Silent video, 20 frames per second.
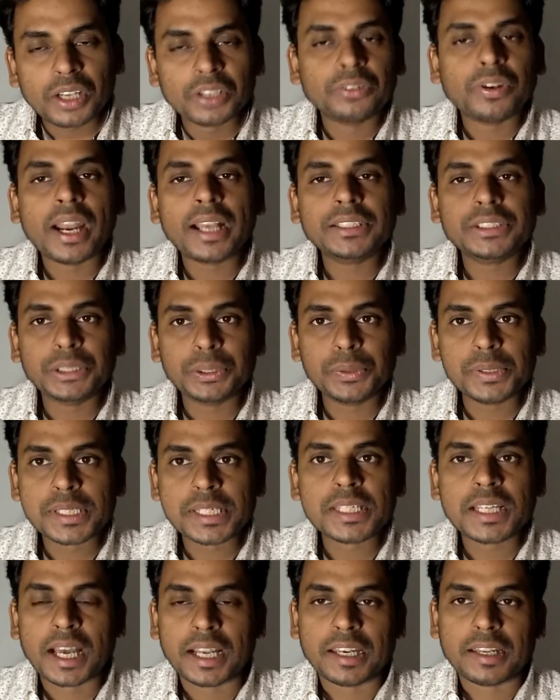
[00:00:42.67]
drugs used
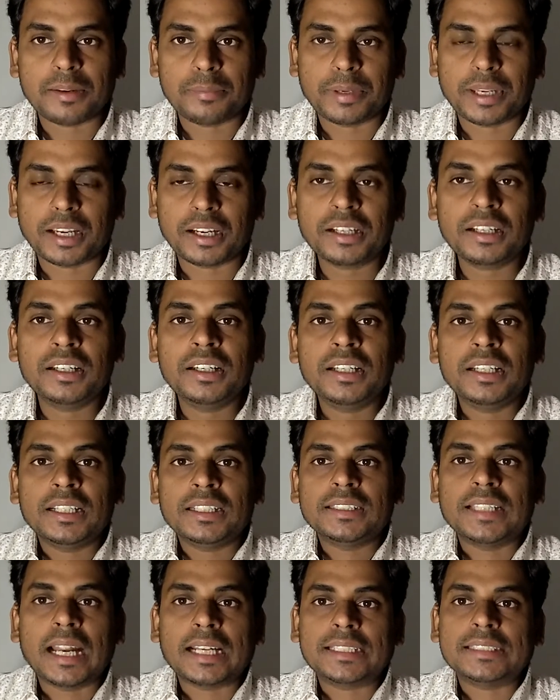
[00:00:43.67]
in anemia,
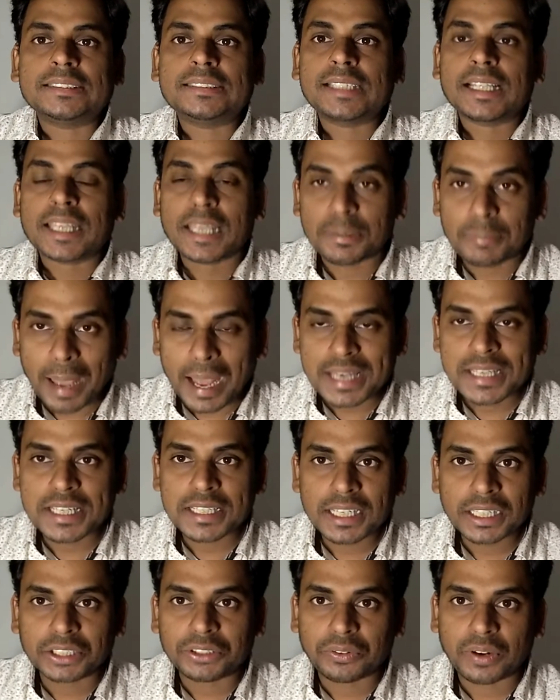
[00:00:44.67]
that is the
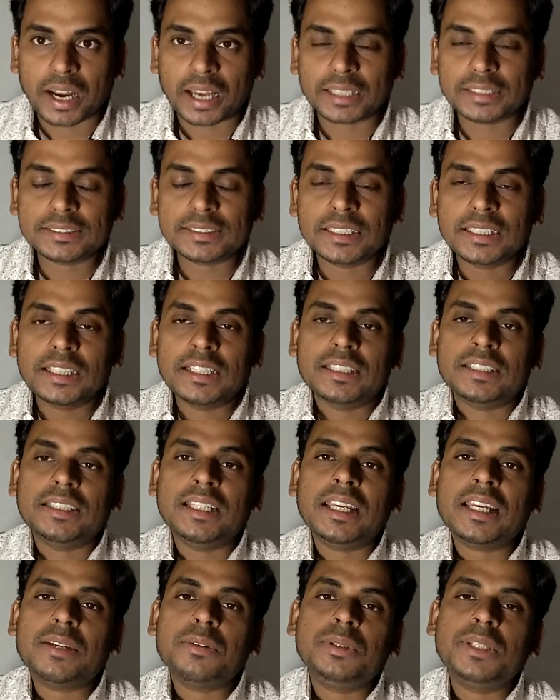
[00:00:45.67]
haematinic drugs,
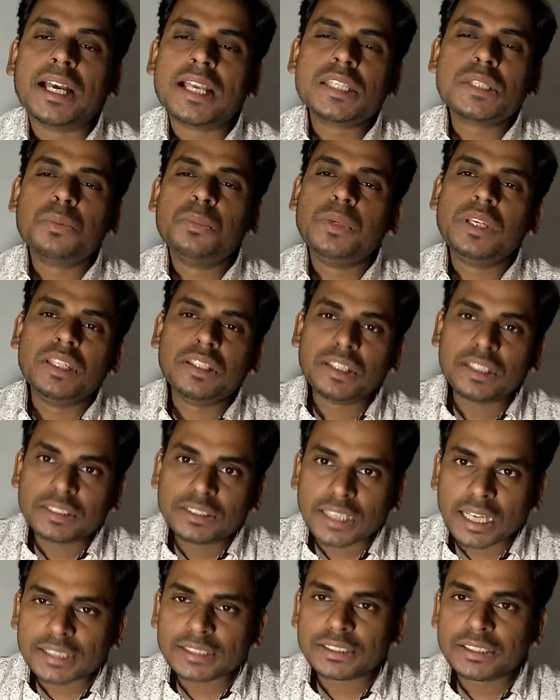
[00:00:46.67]
they just we
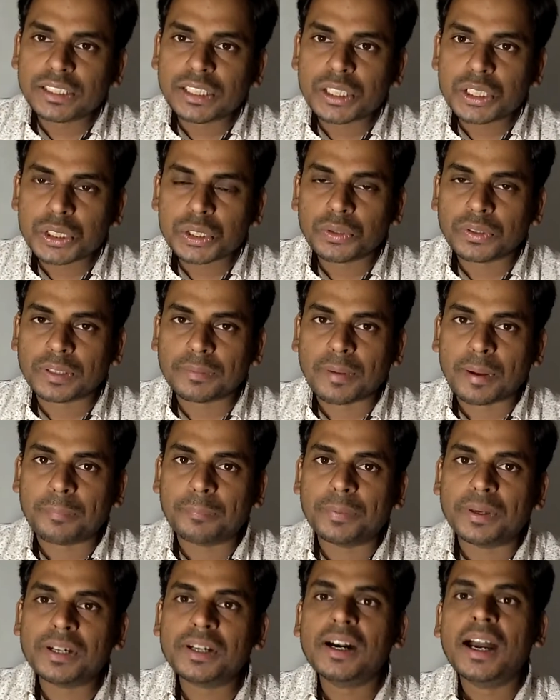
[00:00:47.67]
need to
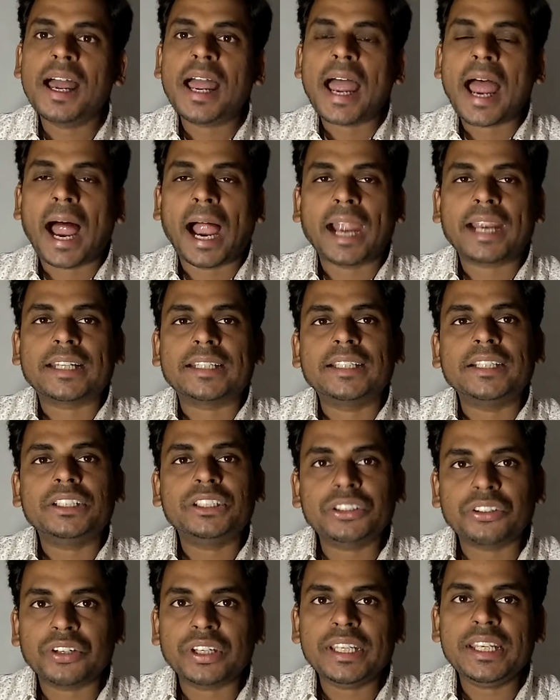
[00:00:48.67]
remember at
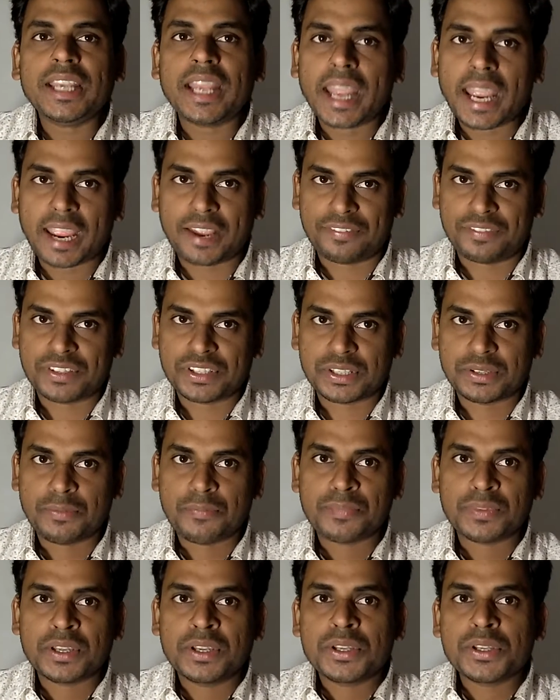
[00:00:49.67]
the three F's.
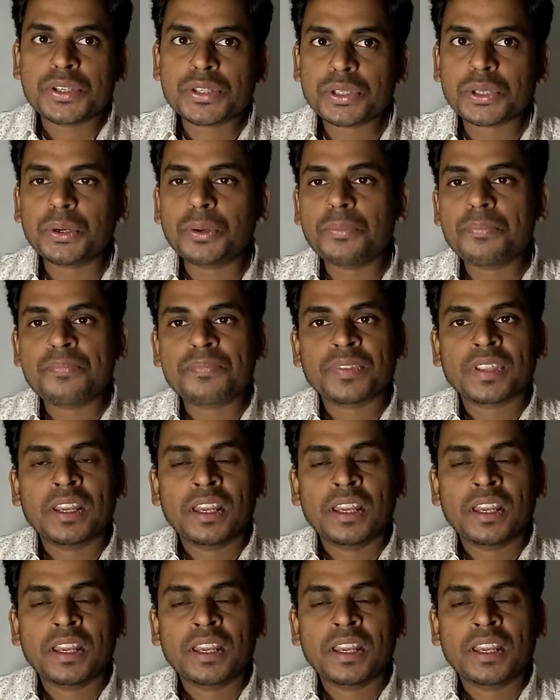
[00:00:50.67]
So